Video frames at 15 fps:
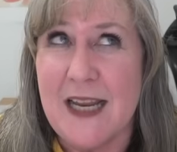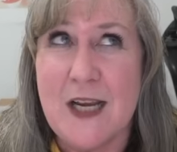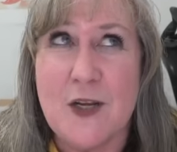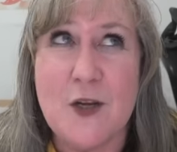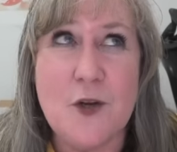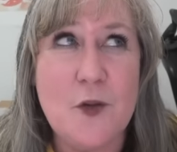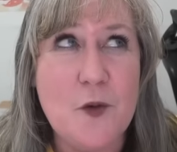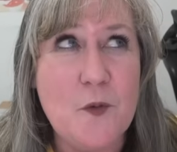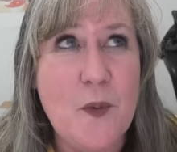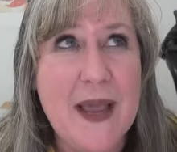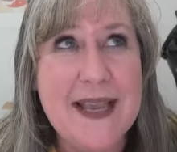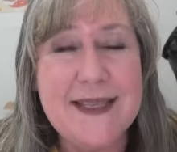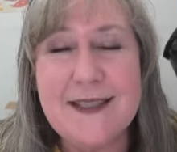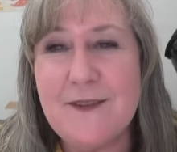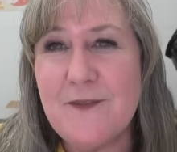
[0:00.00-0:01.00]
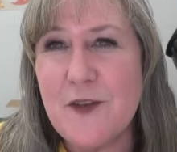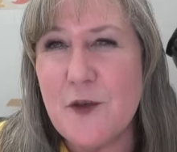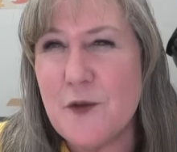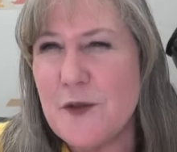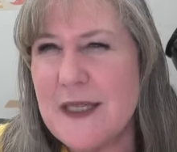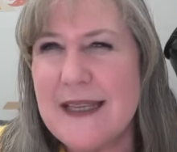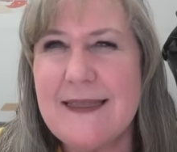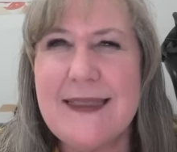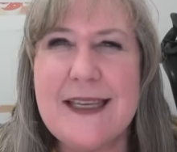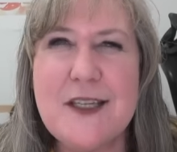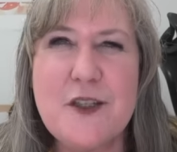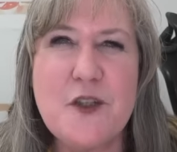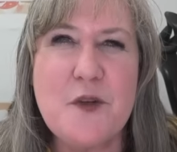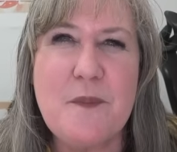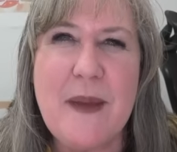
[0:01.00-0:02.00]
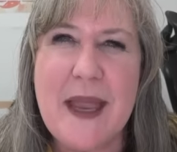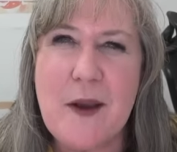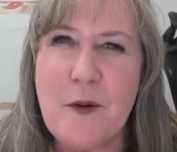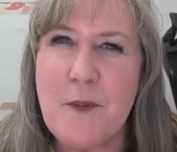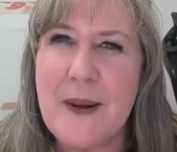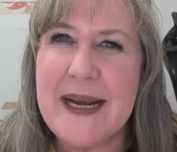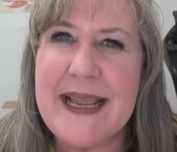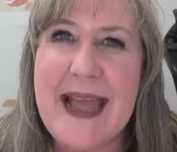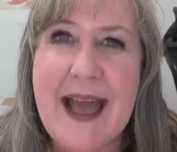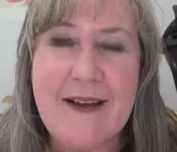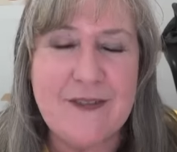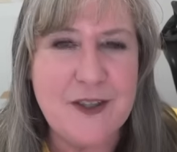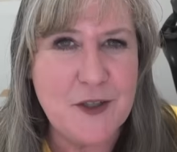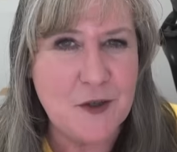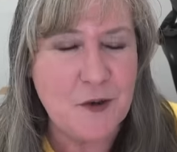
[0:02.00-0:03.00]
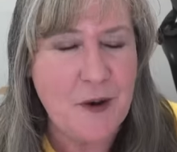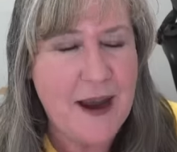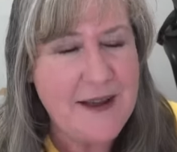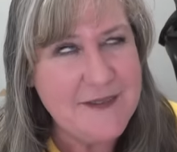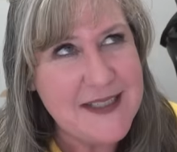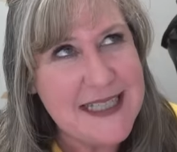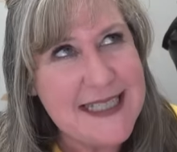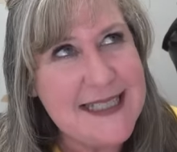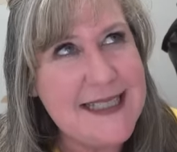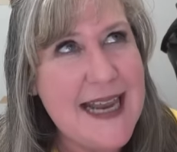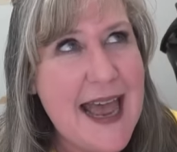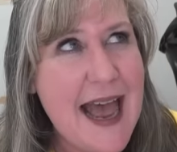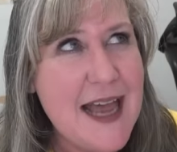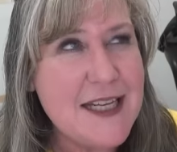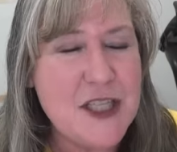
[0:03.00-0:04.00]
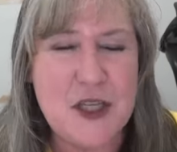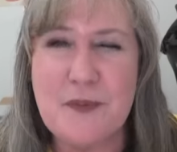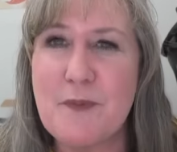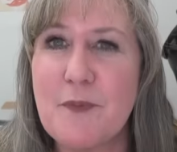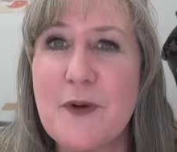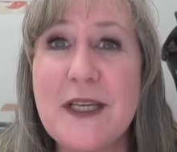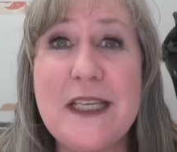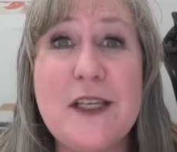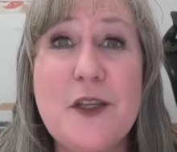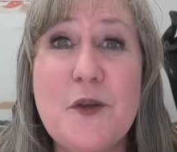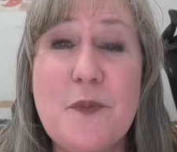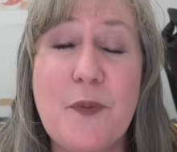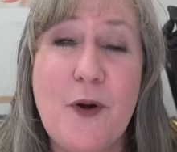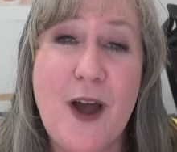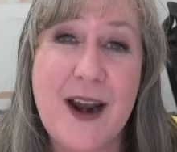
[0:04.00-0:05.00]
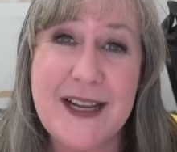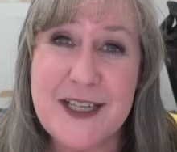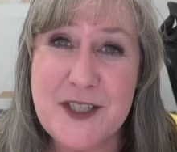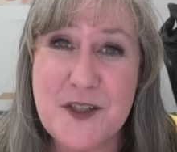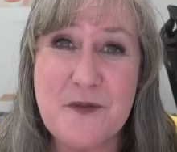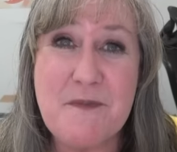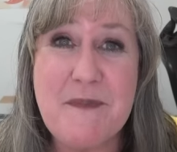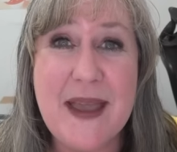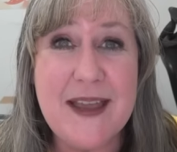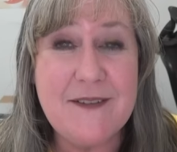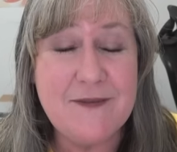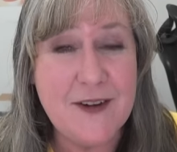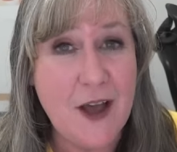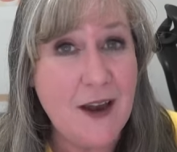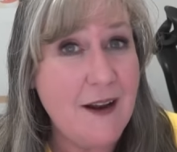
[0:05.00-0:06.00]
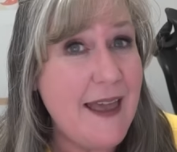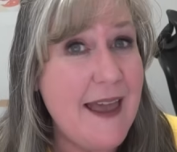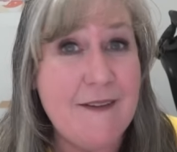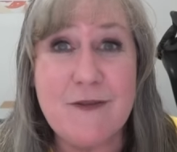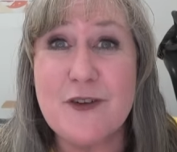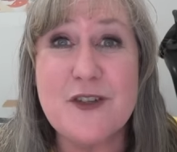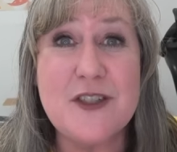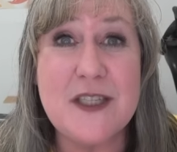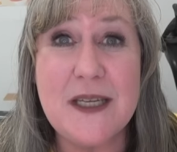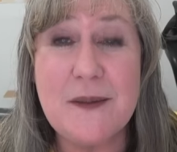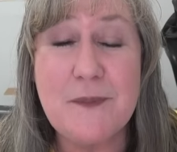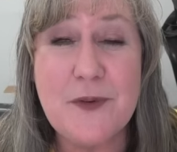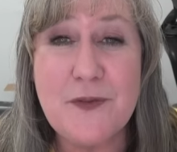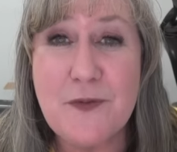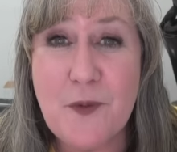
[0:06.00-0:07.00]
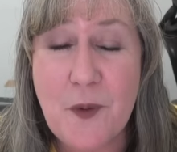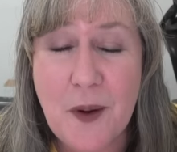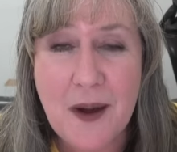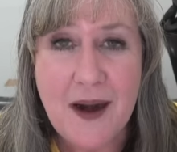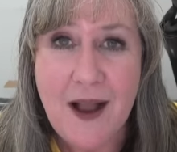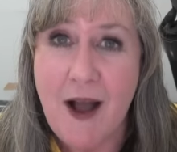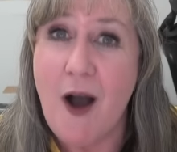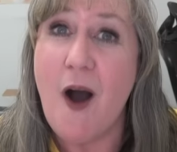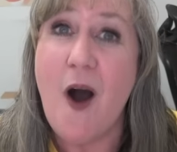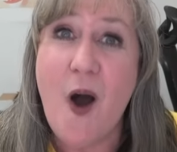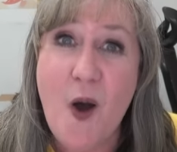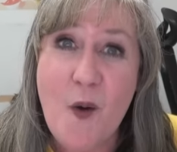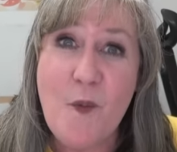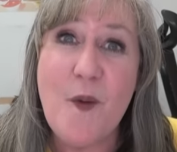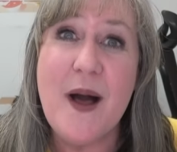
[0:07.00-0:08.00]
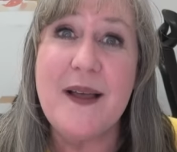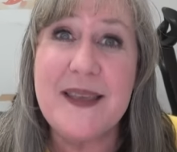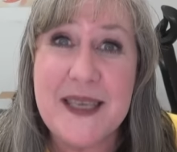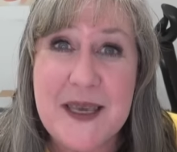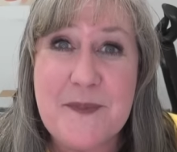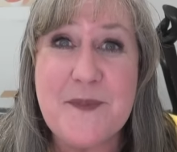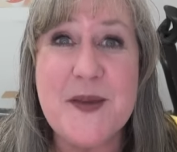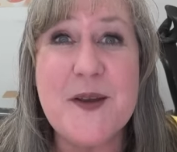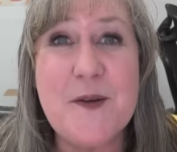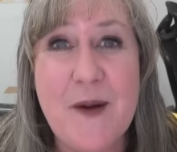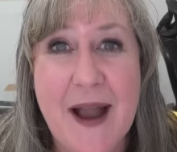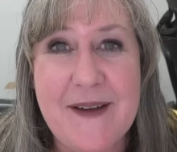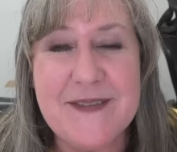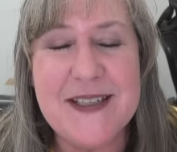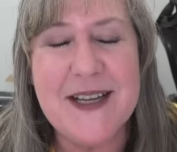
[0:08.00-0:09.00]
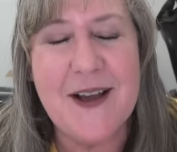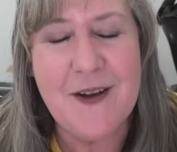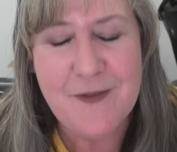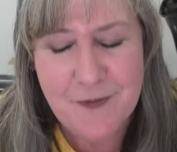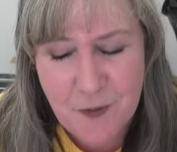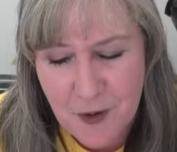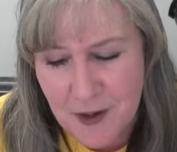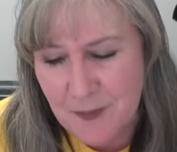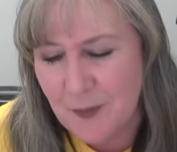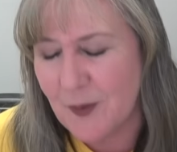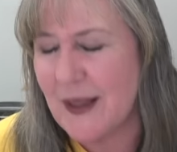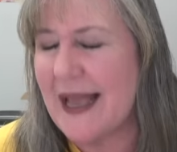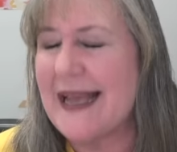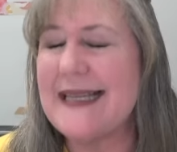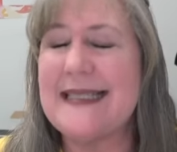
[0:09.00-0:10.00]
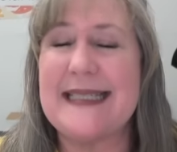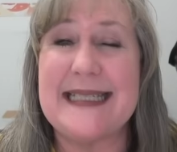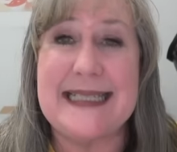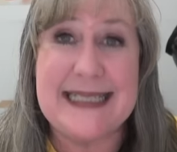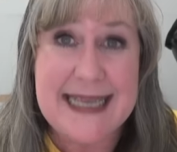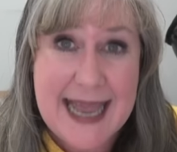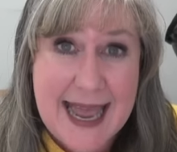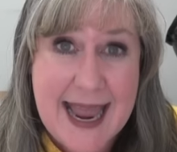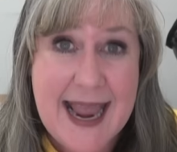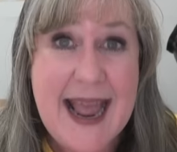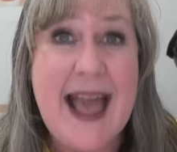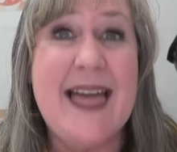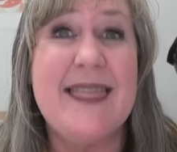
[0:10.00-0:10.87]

new ways of using things you may already have in your crafty stash and bringing you products you may have not ever seen before all while keeping crafting affordable. And today,